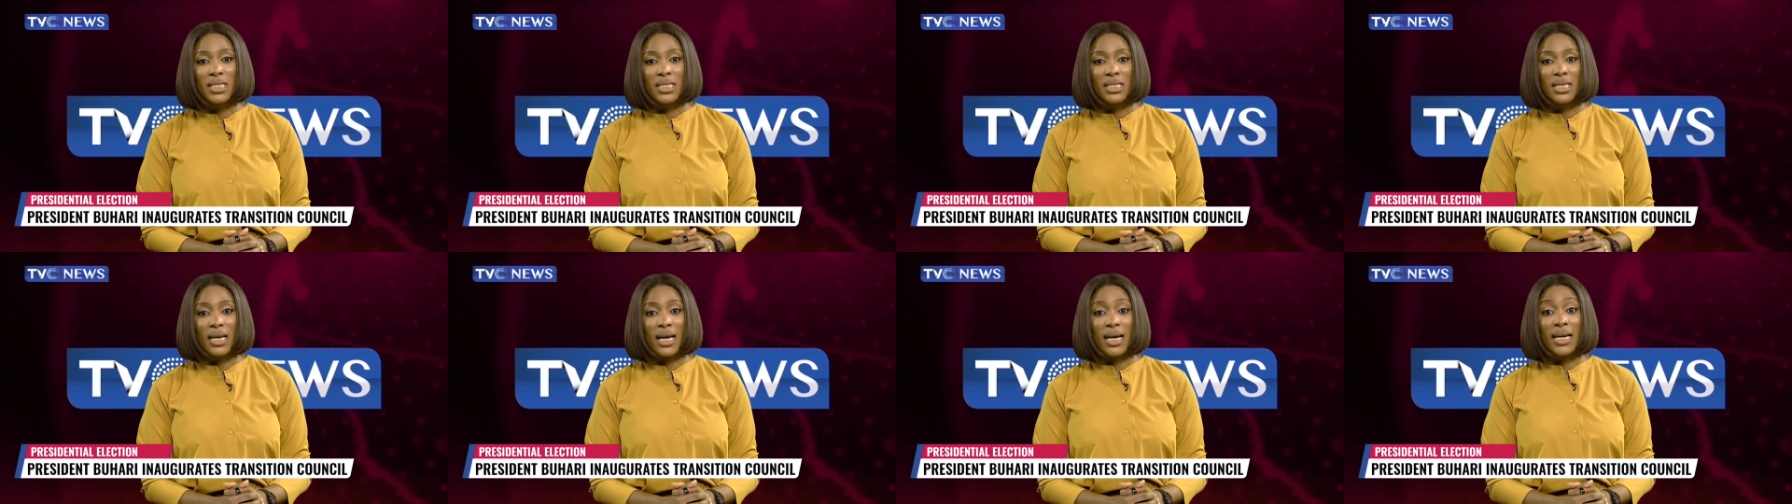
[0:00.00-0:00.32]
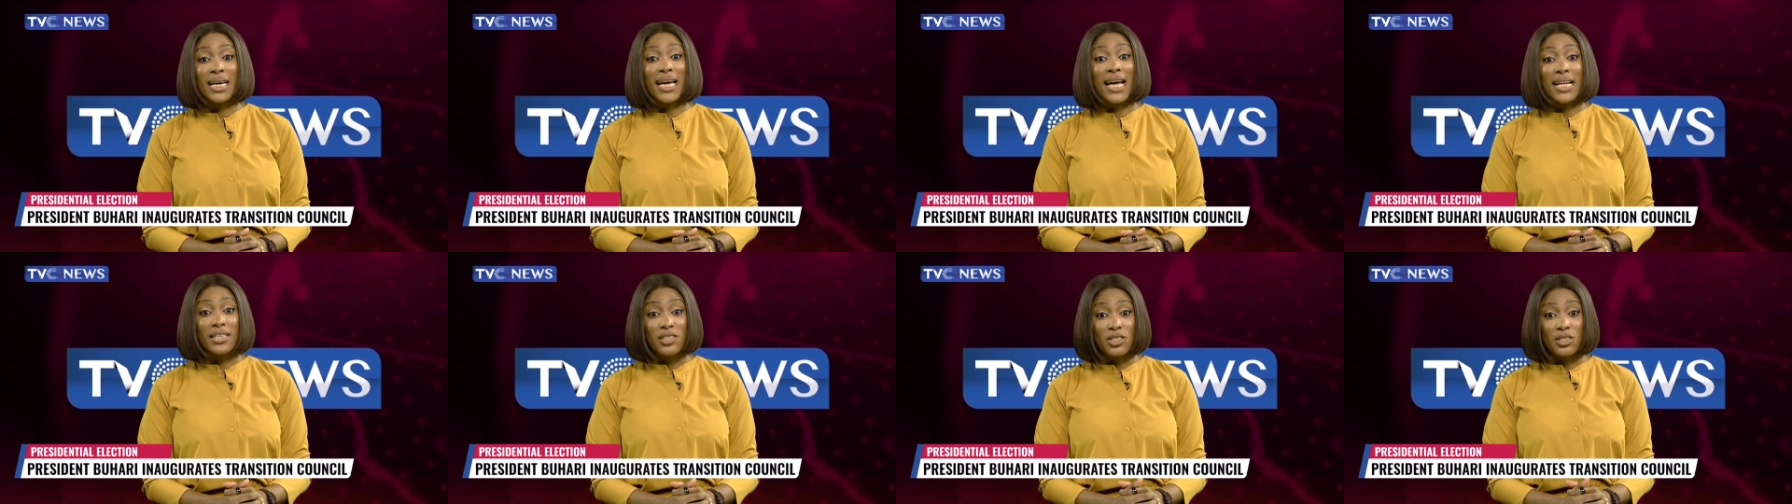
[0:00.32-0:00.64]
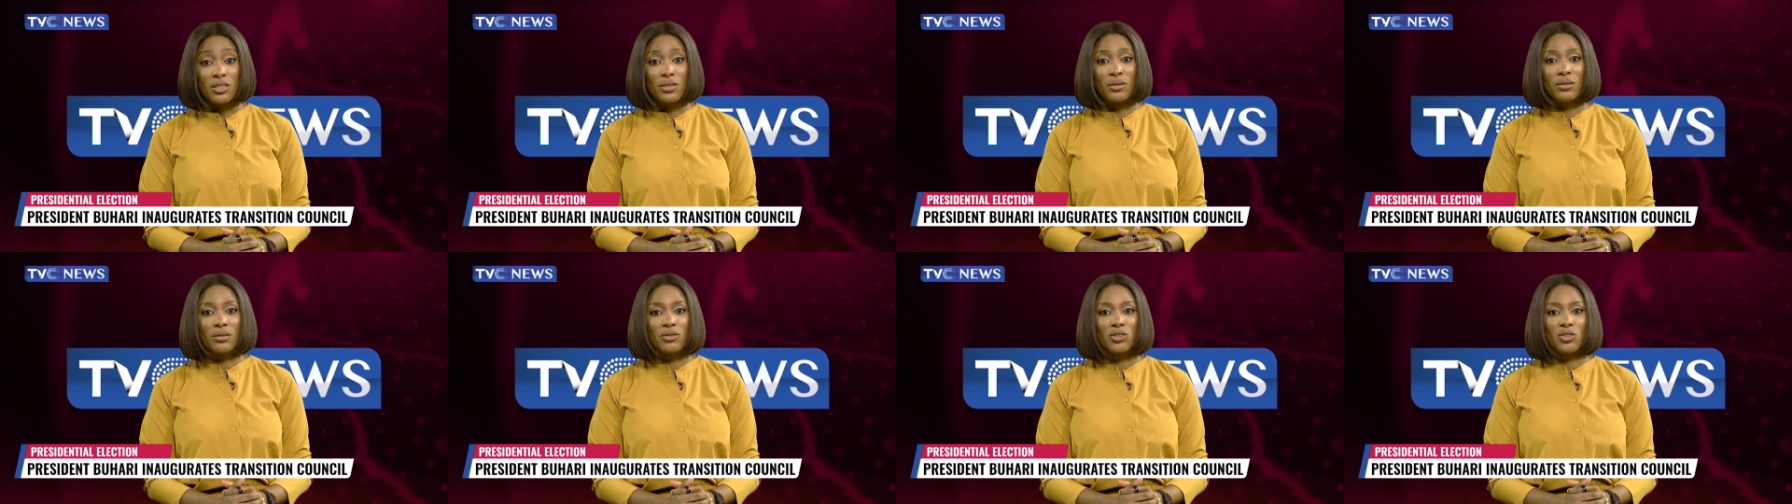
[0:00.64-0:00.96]
uh,
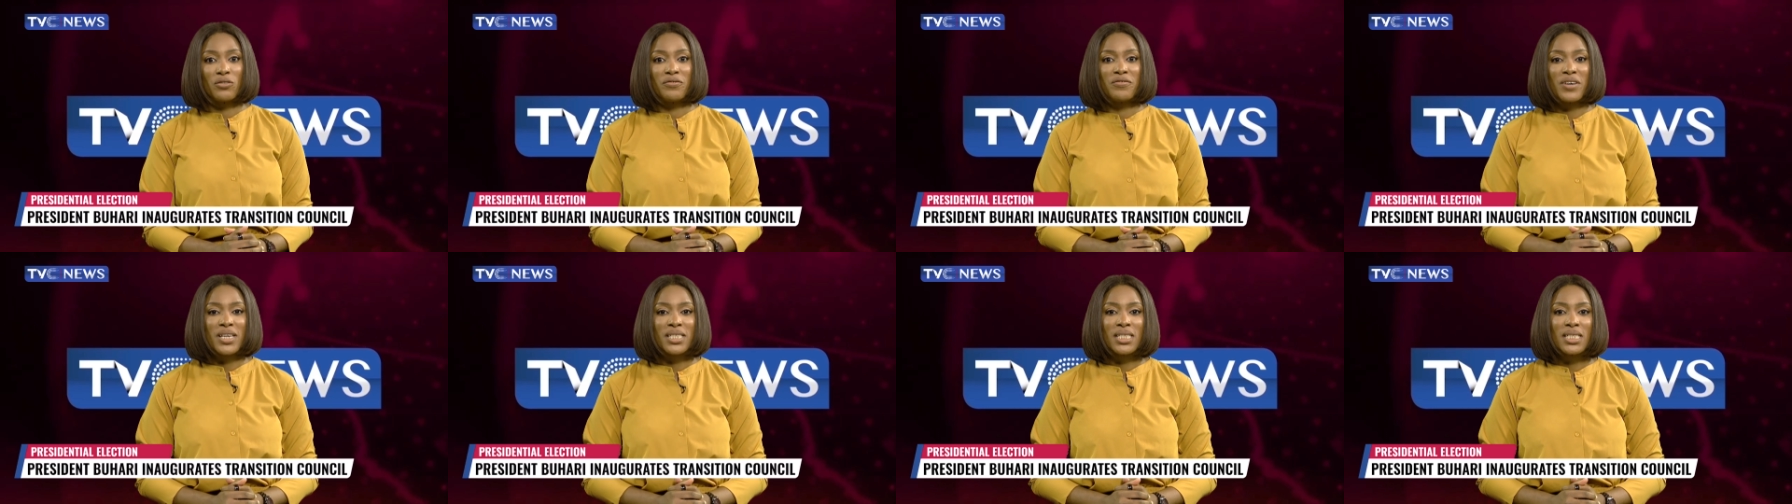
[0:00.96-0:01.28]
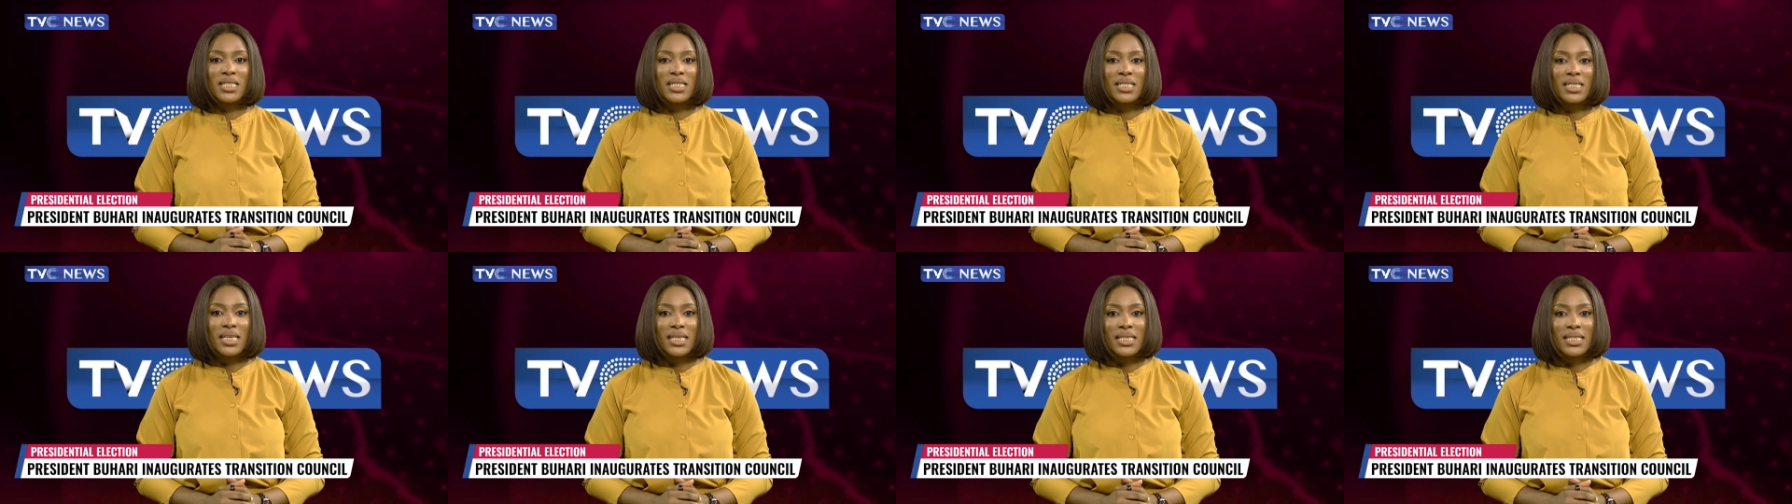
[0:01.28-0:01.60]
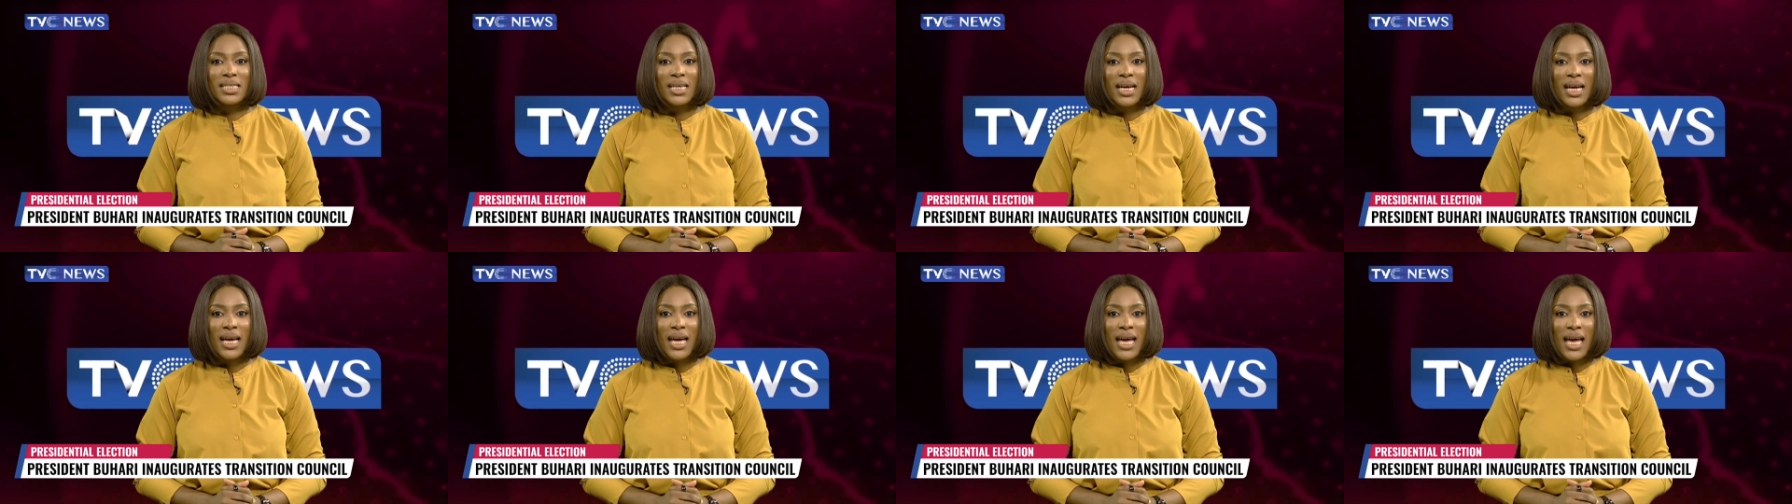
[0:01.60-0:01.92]
Council to
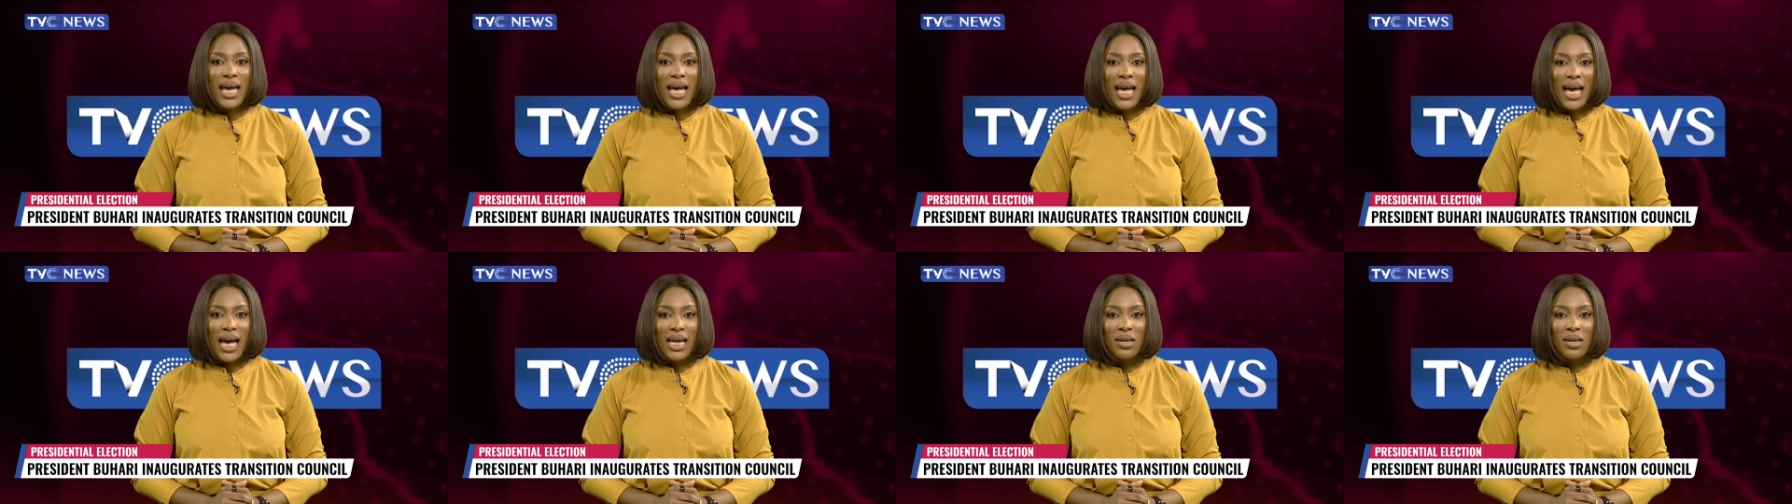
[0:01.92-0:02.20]
facilitate